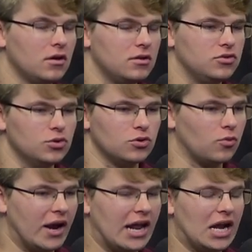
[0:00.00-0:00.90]
Duke
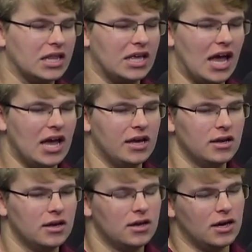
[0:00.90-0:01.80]
right out of the gate.
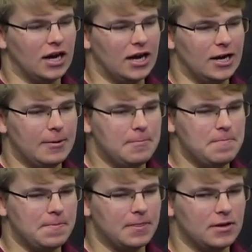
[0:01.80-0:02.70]

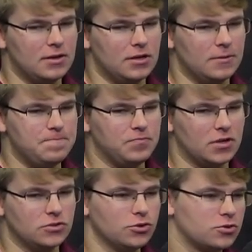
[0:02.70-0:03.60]
Um, yeah.
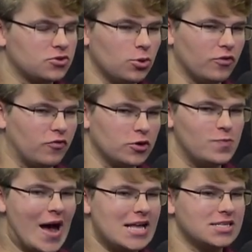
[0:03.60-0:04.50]
Duke scored the first
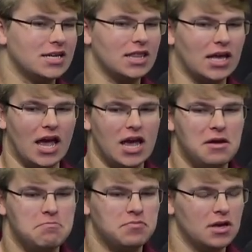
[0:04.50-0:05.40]
basket of the
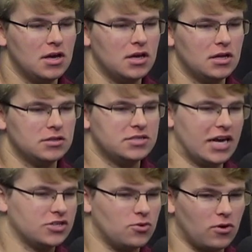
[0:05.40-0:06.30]
game.
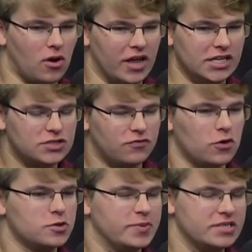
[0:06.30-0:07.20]
Tech scored on its
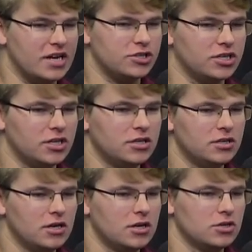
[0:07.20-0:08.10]
first possession.
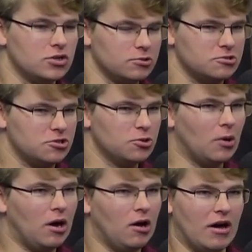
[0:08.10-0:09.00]
So it was two
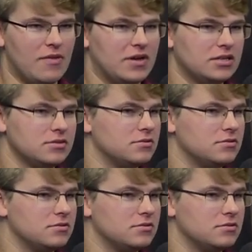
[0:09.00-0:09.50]
all, and then